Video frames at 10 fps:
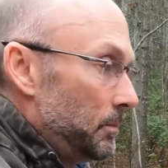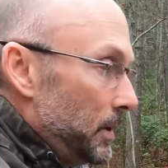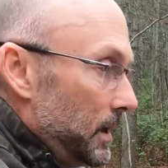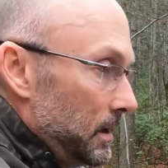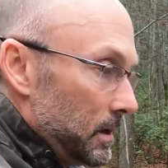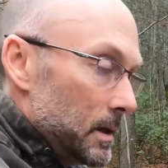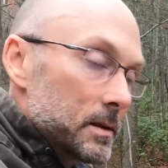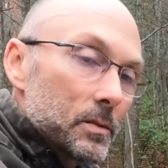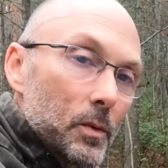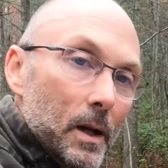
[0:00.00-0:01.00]
but
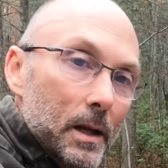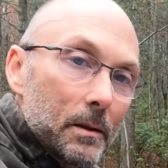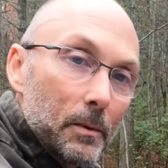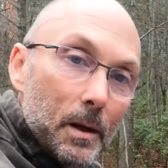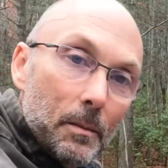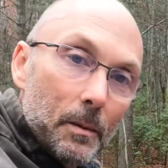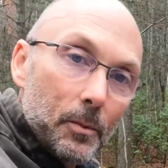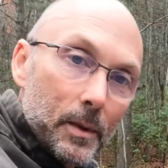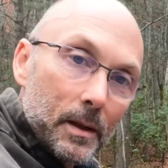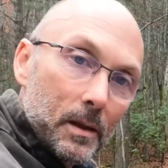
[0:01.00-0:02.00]
it's what I could come
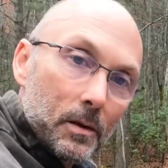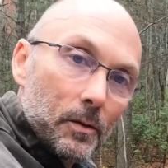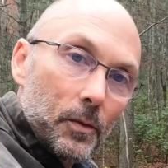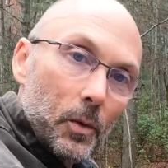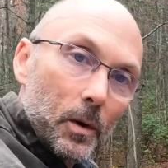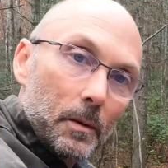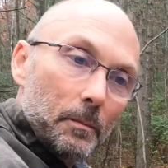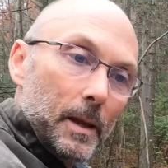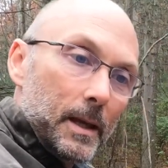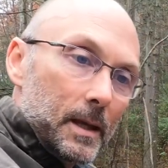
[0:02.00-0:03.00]
up with for
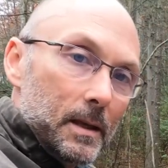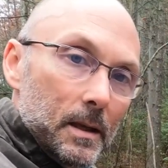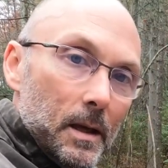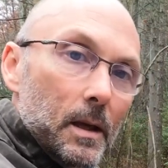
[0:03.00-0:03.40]
making